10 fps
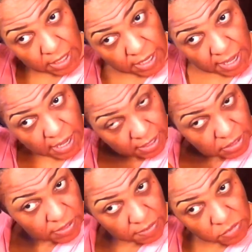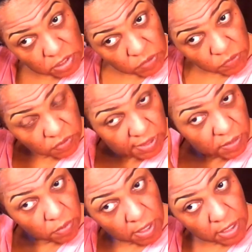yeah, so I'm just smoothing
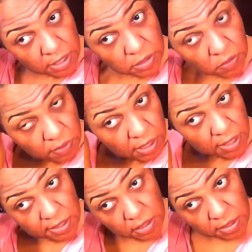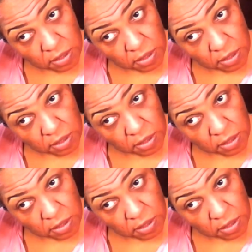the product on.